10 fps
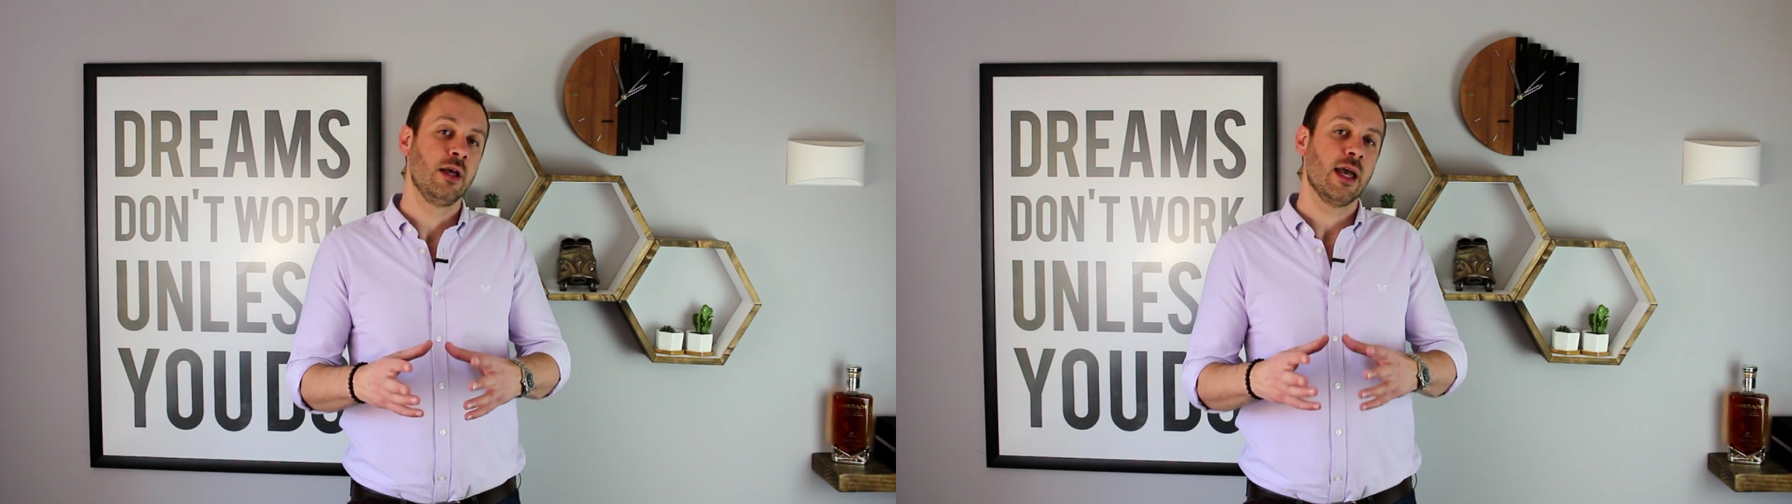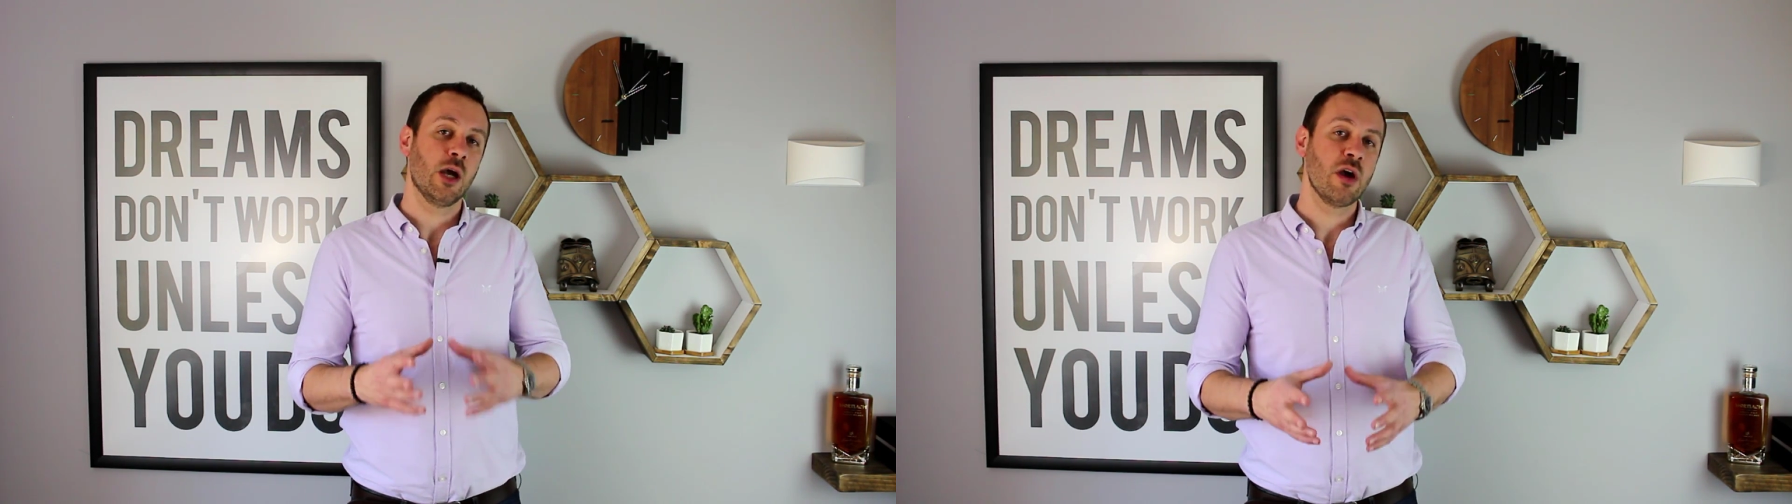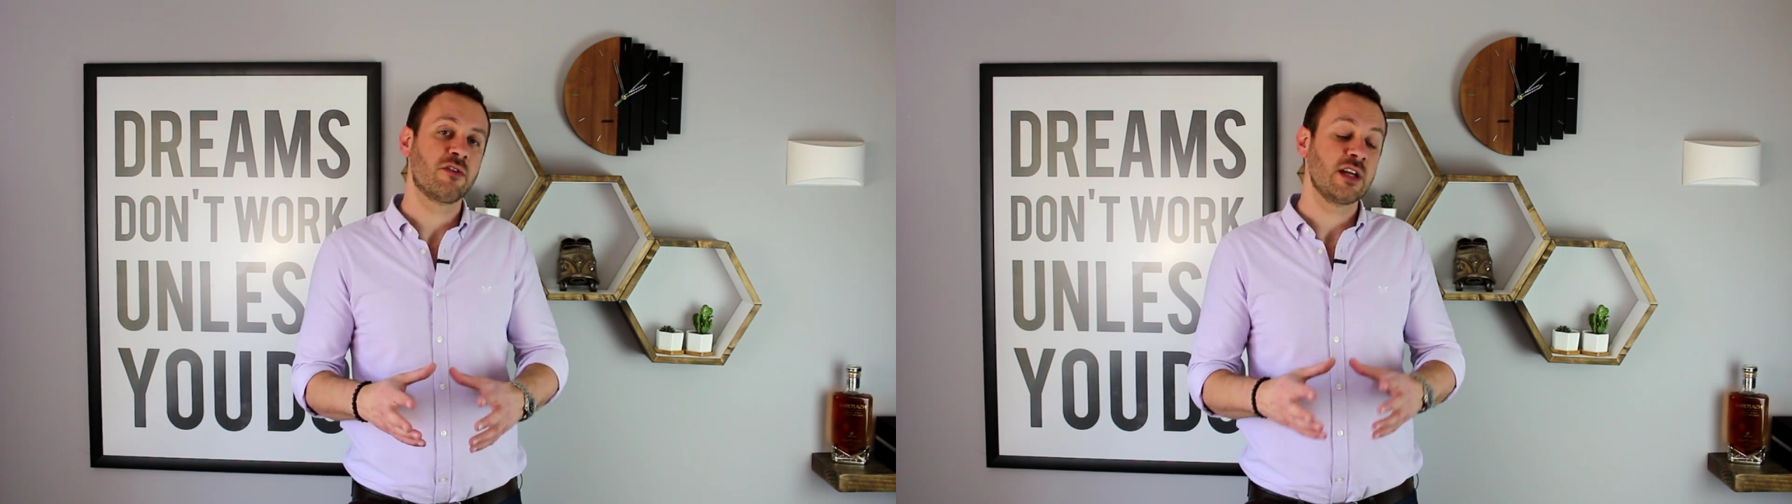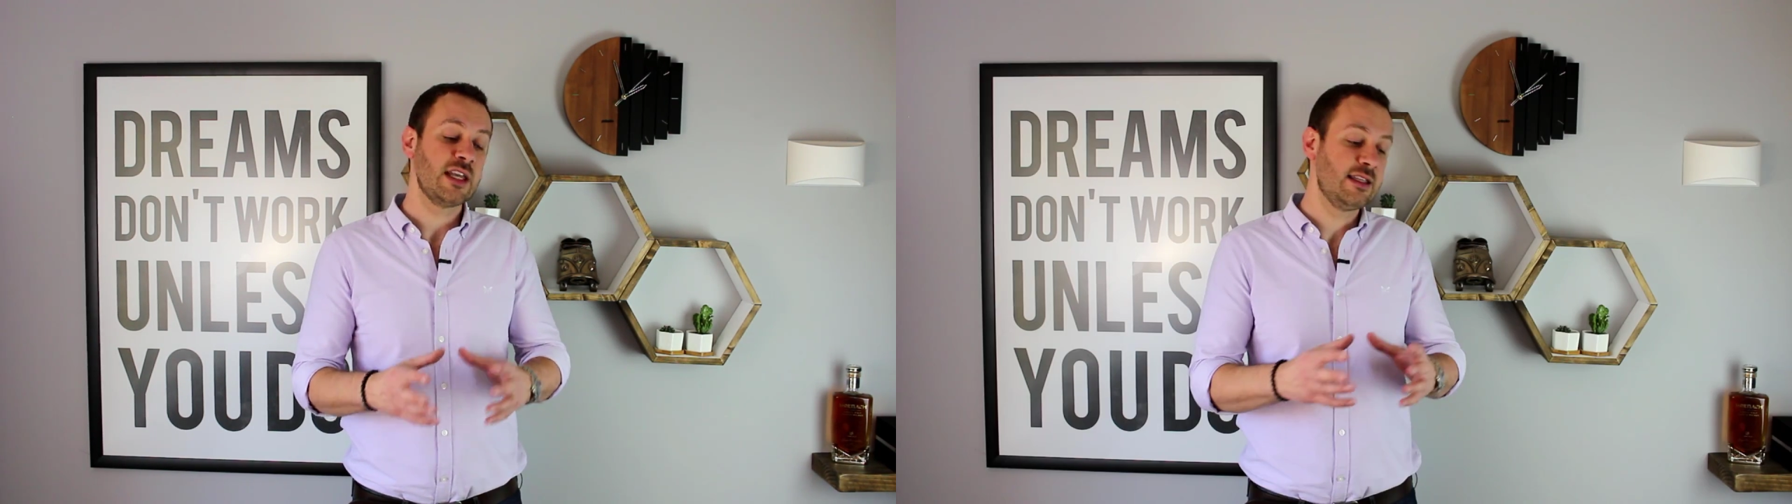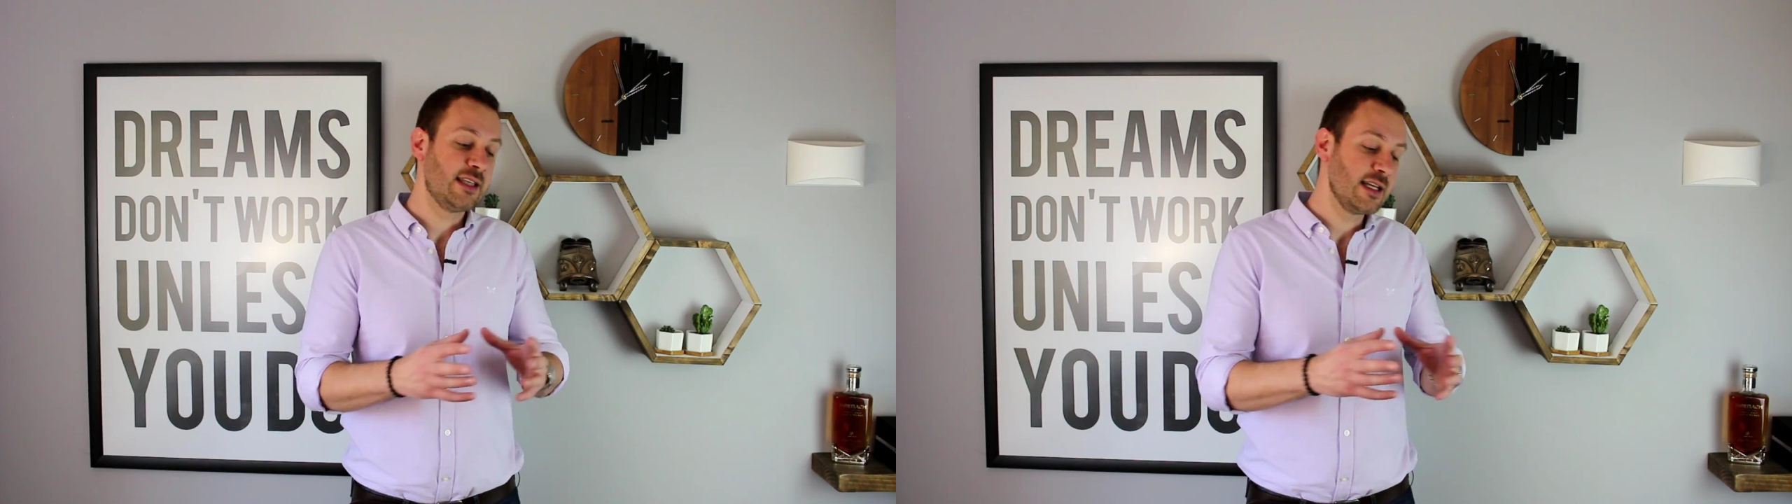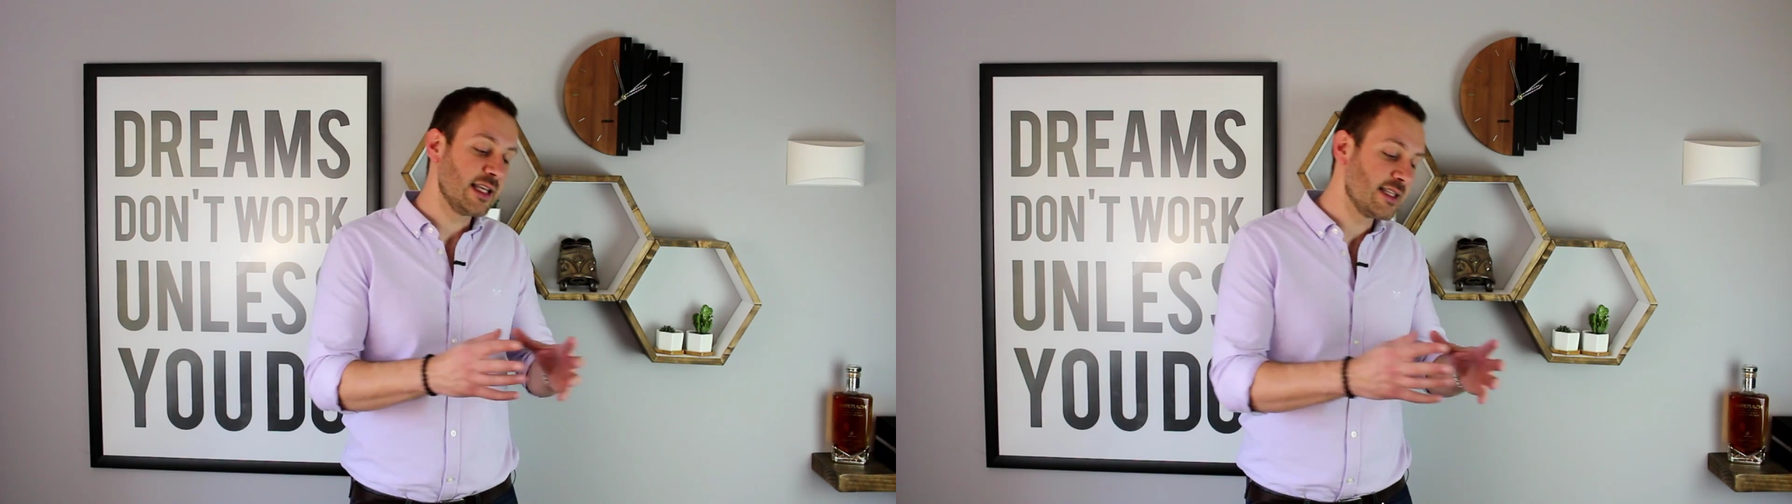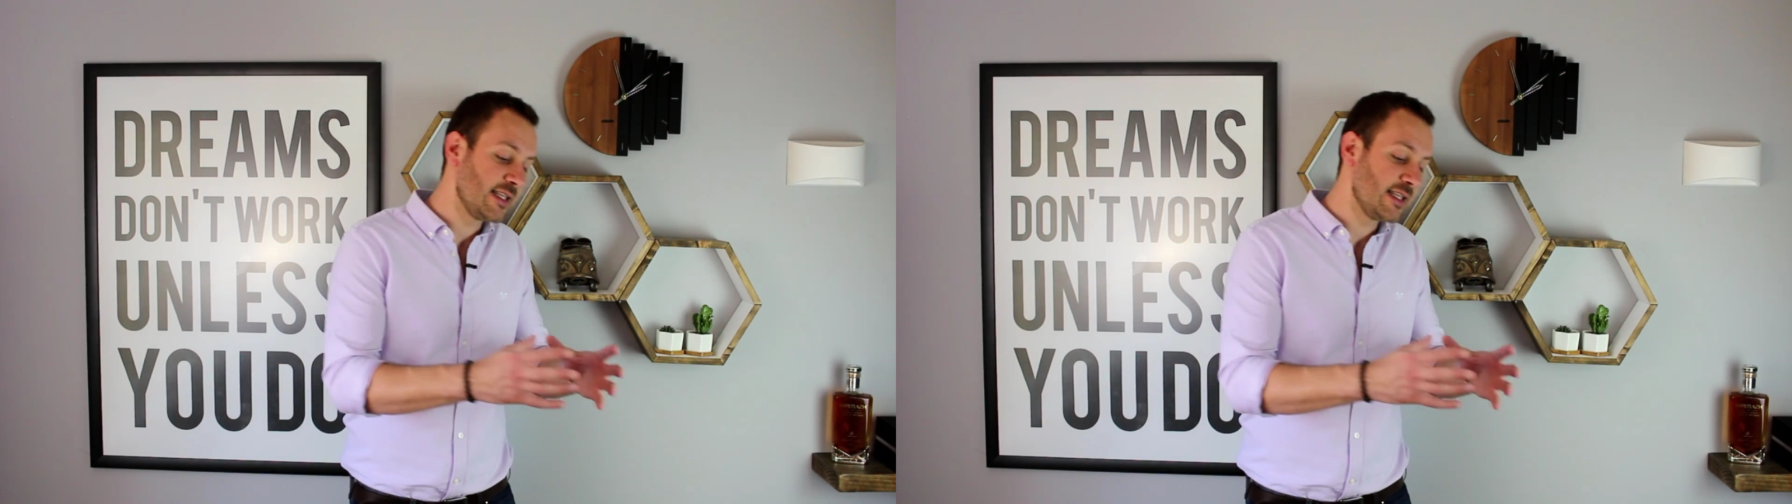However, he didn't get